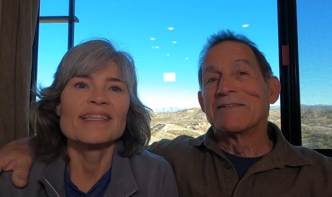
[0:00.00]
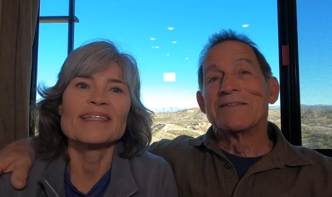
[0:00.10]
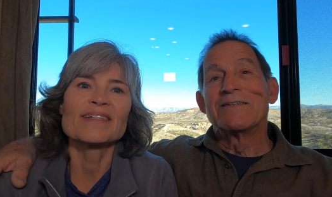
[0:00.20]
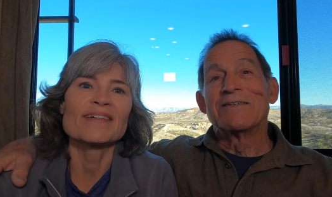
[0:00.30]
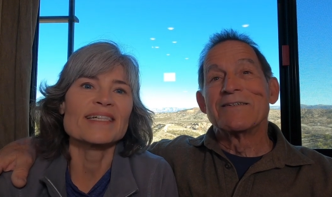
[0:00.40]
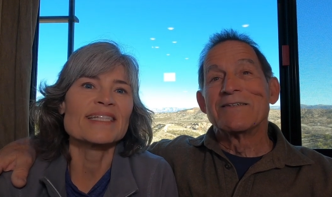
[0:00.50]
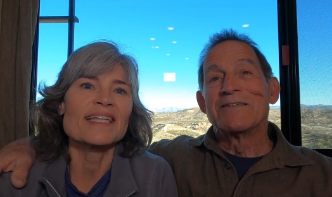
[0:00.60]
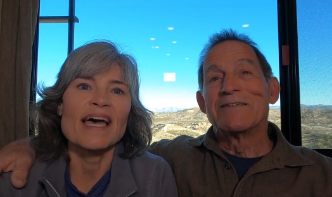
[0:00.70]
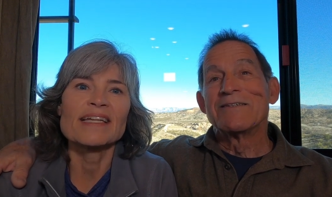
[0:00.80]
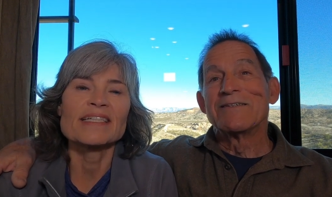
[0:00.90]
Speaker 1: These are
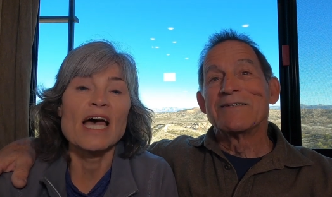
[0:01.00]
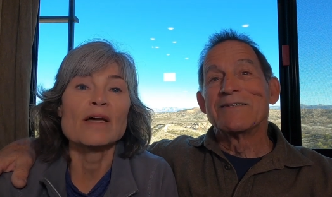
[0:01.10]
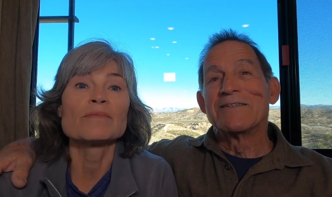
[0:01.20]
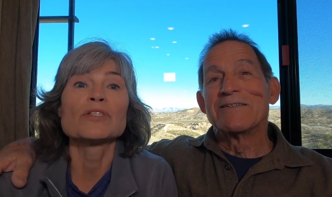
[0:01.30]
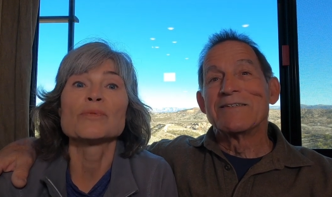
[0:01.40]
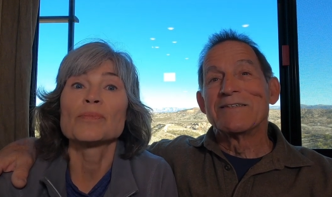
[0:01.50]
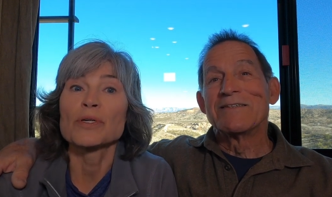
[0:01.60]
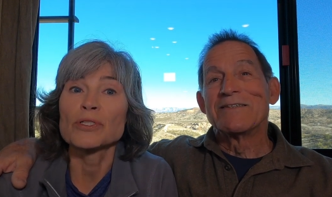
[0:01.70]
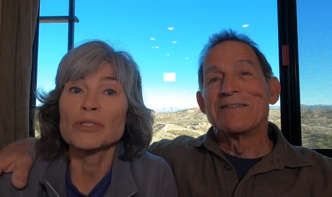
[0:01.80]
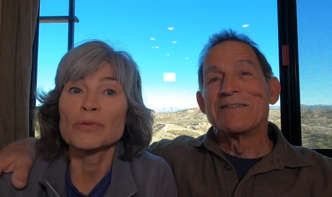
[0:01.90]
exciting times to
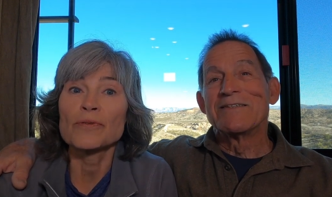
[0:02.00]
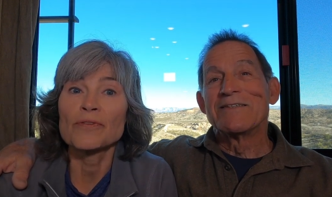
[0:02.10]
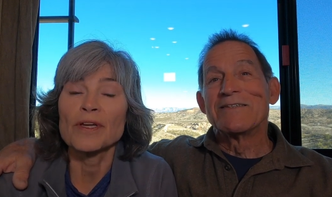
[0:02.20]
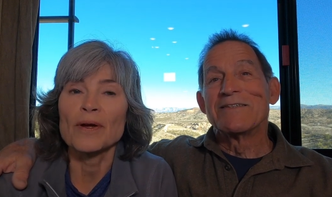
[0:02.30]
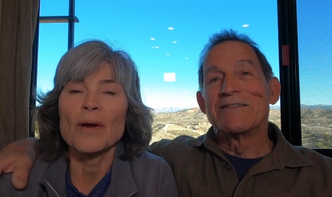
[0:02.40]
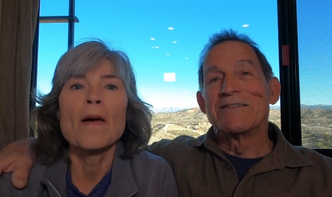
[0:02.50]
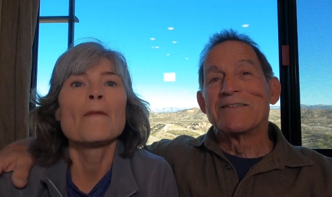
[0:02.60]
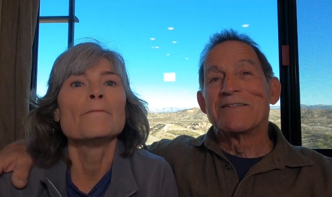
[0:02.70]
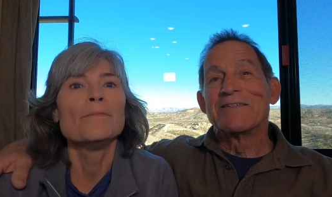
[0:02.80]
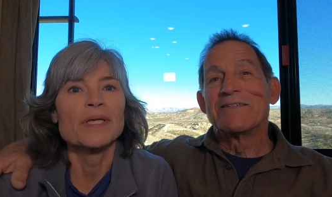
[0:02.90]
push through fear,
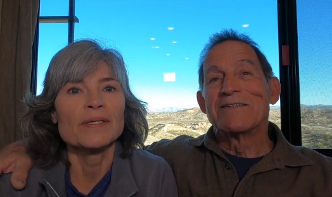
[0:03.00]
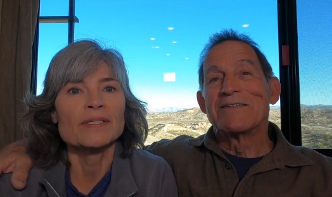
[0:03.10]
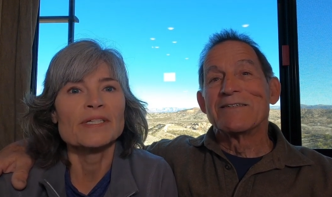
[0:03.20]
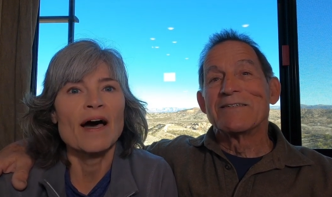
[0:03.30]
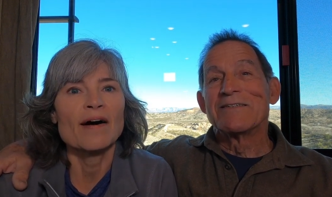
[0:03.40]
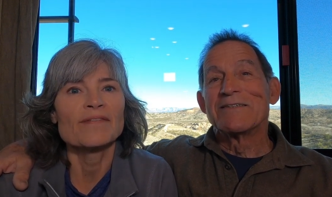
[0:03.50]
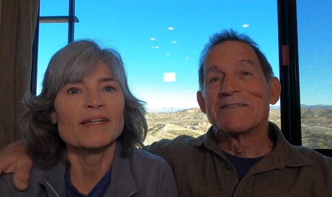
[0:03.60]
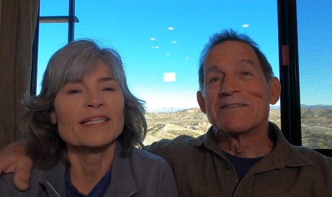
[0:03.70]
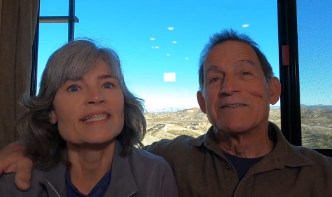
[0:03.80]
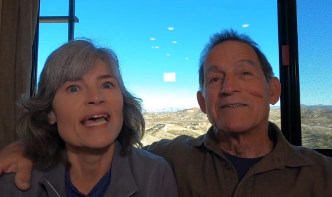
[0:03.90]
build
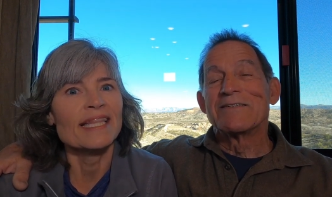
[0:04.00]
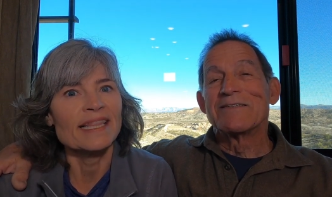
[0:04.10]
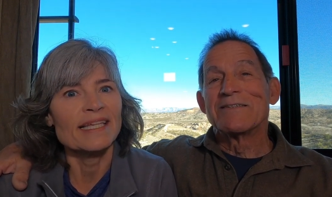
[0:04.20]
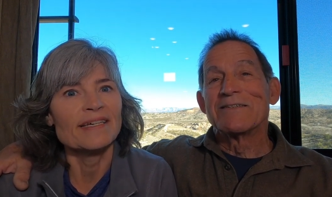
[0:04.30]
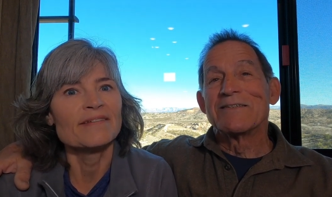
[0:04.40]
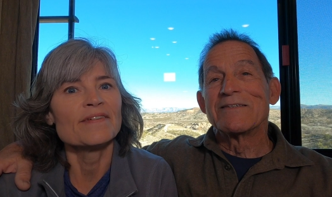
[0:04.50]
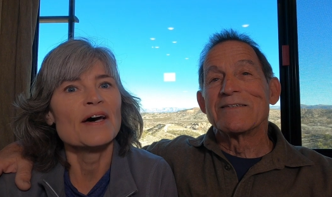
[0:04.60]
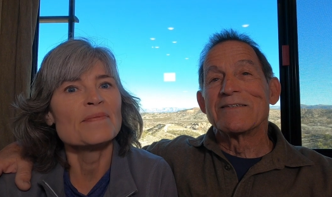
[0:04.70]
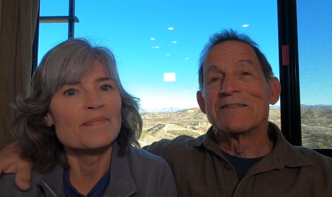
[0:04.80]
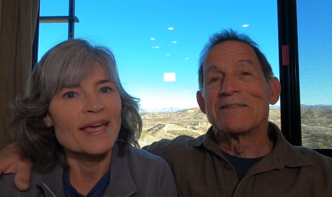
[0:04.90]
confidence, and live
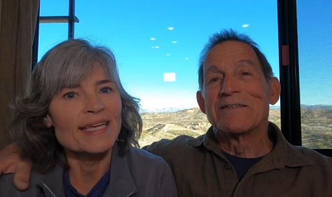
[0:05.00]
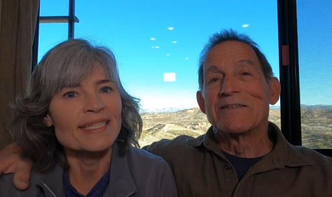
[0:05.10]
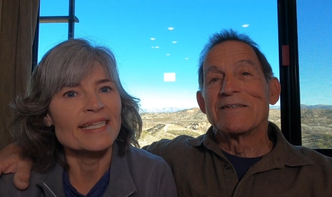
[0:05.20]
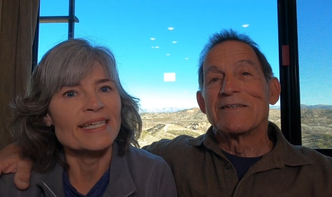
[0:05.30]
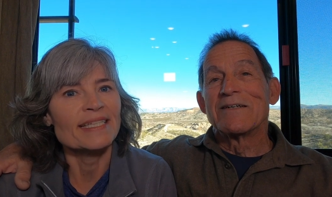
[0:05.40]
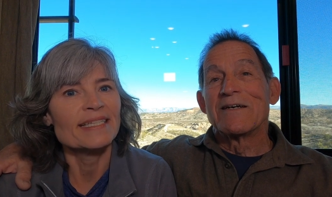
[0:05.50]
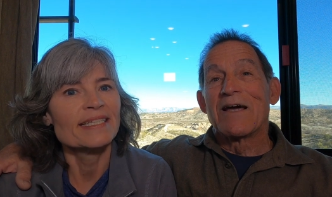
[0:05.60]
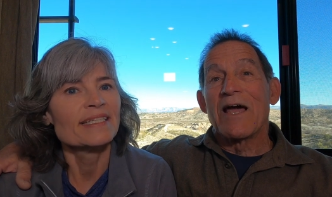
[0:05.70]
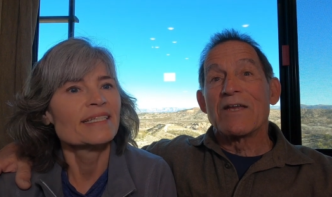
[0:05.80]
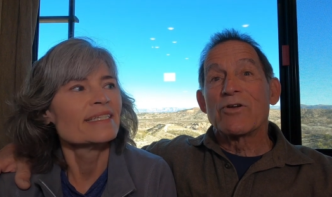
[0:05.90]
amazing.
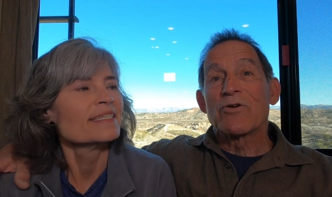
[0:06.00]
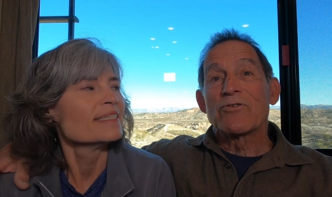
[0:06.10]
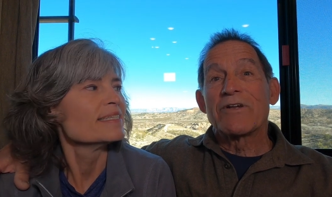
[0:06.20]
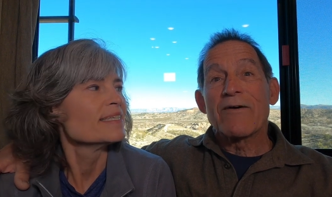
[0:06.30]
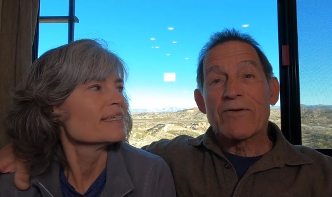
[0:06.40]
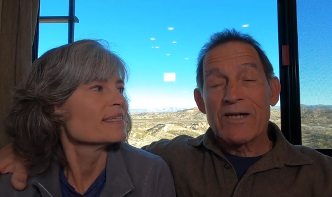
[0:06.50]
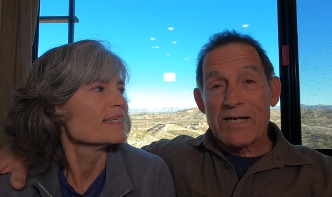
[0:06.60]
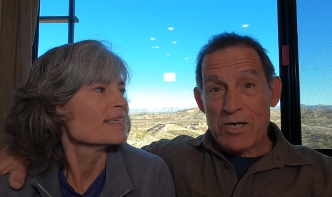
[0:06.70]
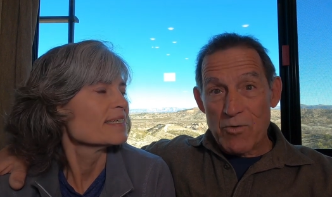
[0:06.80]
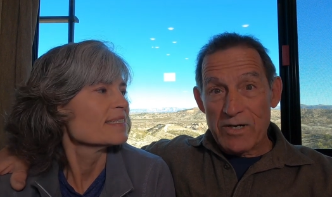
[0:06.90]
Speaker 2: And you're
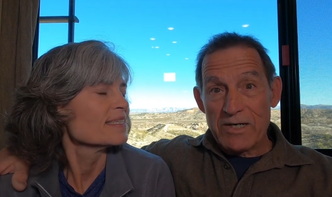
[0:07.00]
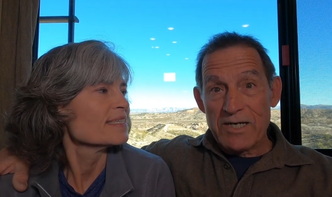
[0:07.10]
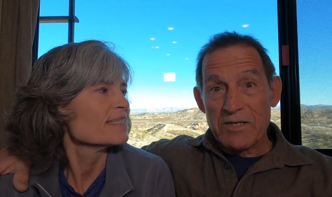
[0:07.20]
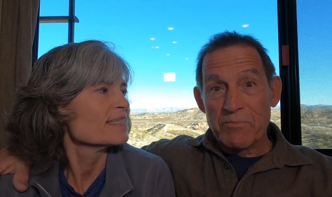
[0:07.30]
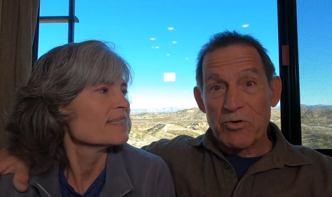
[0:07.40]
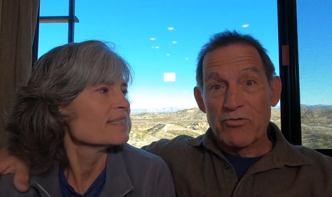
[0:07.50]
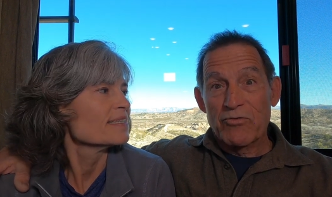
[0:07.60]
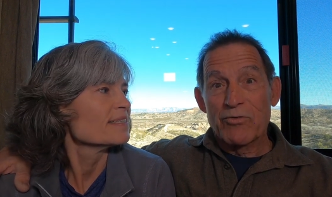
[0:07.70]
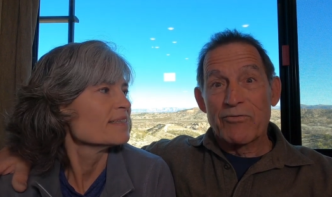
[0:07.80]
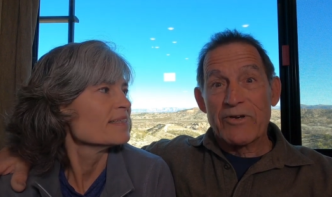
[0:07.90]
definitely going to need to push
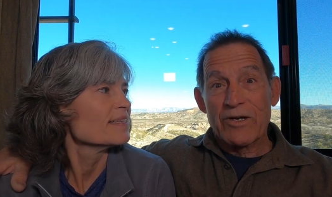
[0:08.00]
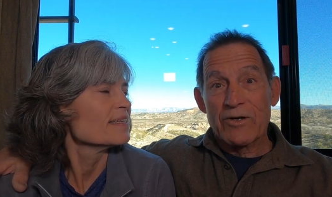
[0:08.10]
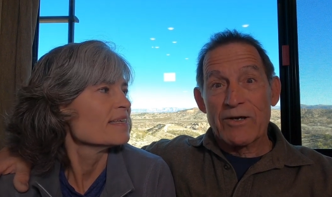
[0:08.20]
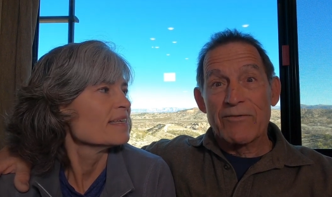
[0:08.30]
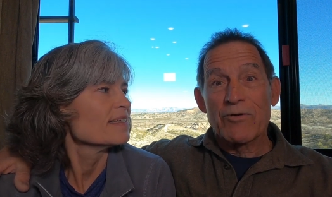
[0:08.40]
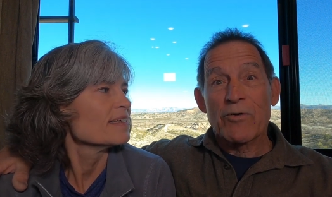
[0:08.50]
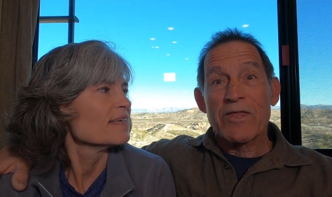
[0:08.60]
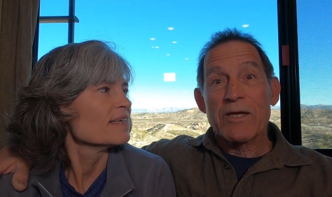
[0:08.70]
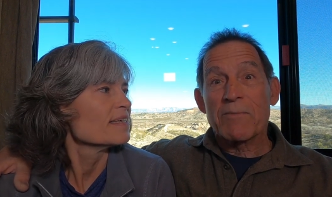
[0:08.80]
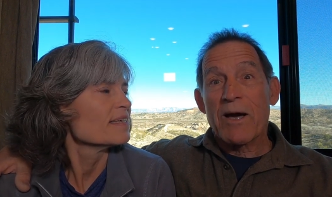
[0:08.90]
through fear if you're
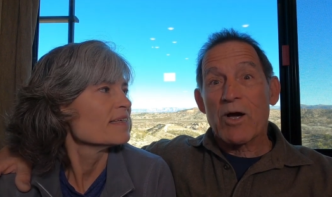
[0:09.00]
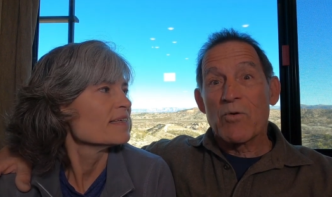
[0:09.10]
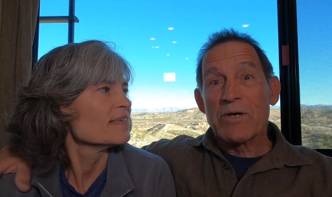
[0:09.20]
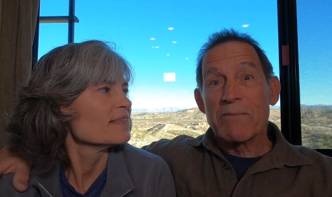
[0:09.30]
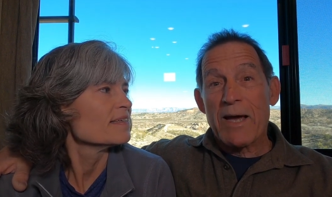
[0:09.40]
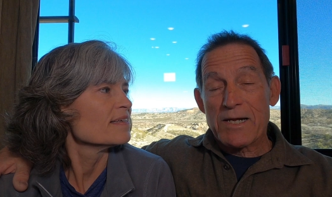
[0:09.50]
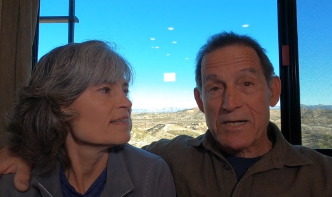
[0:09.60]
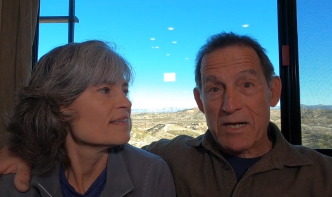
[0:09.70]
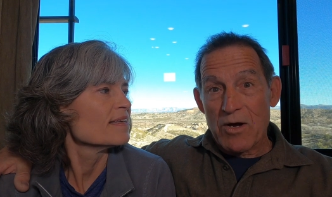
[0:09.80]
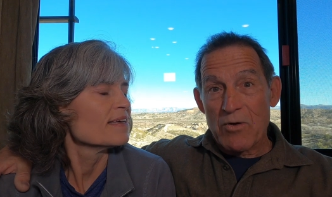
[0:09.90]
thinking about going to
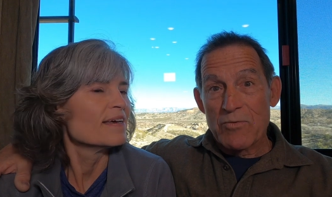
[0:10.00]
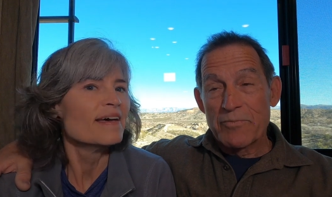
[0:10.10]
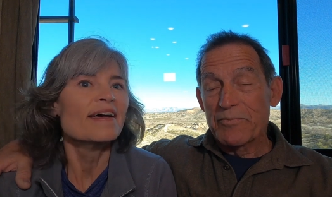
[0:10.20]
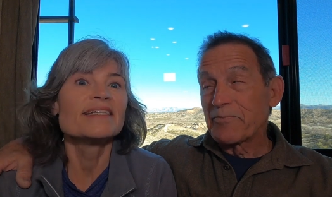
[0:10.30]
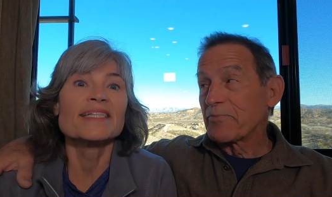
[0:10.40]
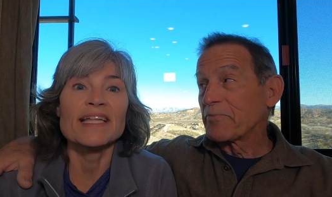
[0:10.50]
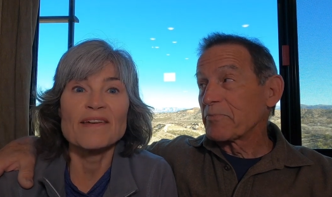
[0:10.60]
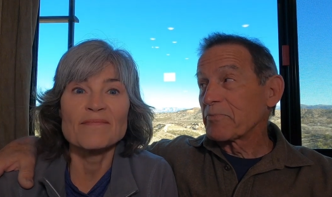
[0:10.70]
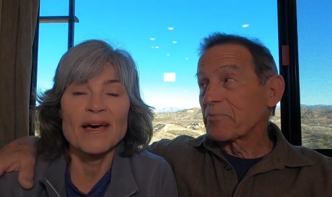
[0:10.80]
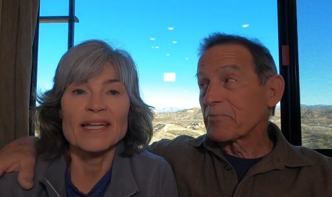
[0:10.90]
Mexico
Speaker 1: to
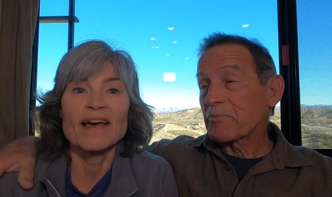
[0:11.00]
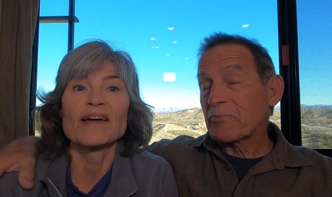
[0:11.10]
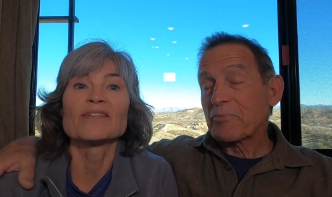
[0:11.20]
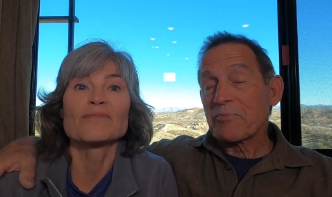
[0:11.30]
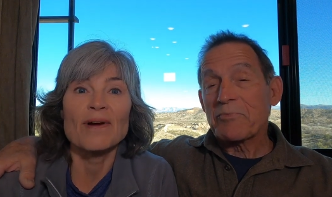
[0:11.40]
save money on